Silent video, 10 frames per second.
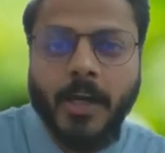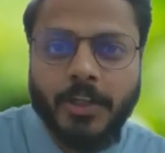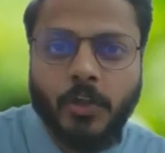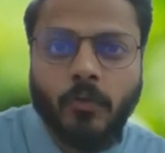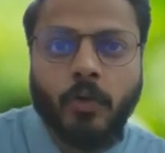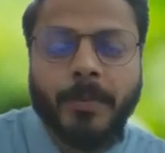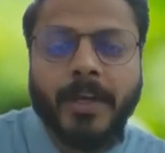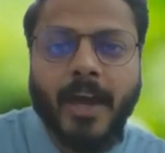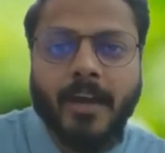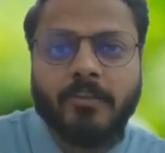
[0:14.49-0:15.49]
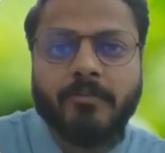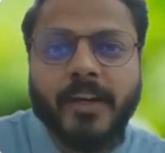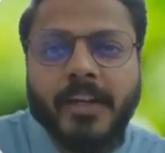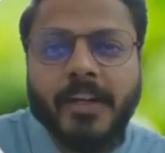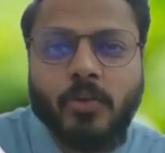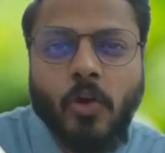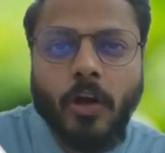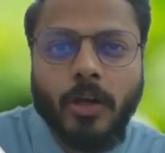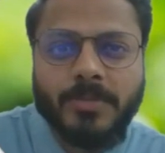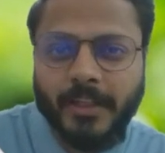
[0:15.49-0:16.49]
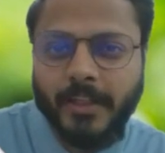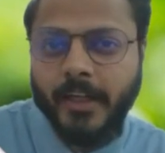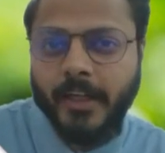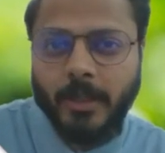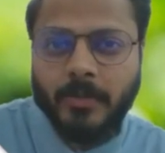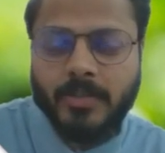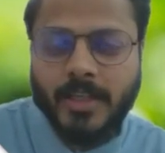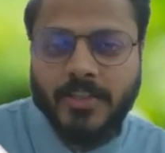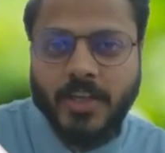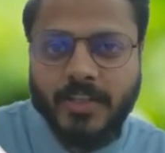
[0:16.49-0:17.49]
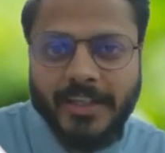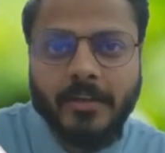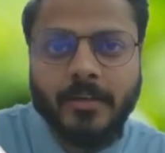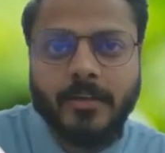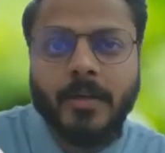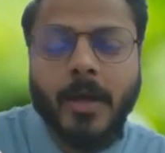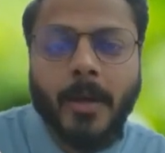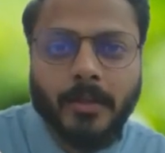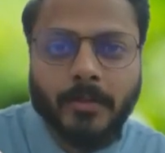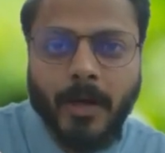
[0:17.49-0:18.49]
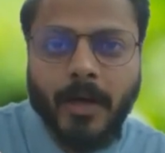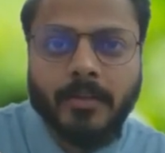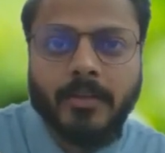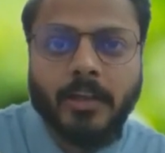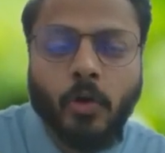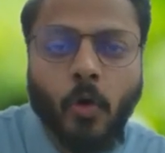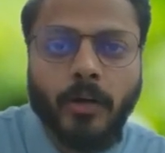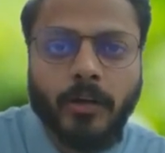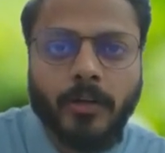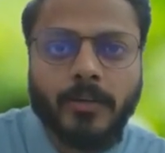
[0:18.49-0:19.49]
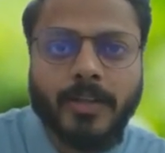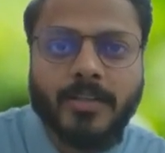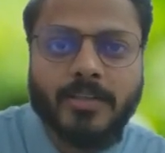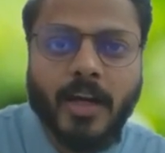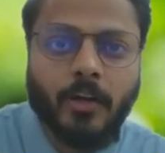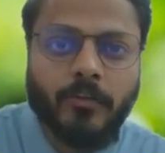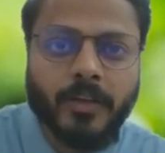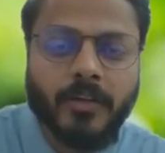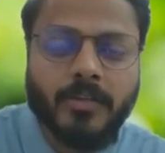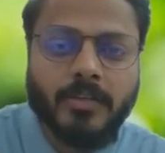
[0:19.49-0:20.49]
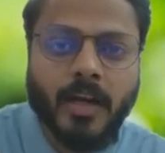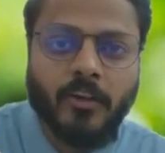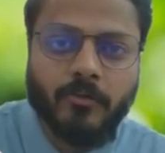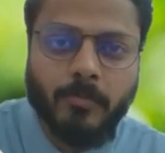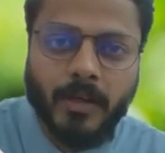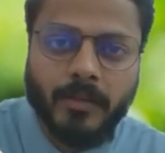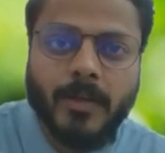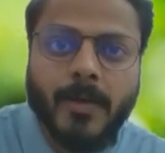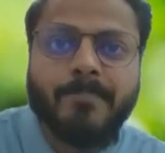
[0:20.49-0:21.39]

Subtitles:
You would be having various columns in date table such as year, month, quarter, then start of year, start of month,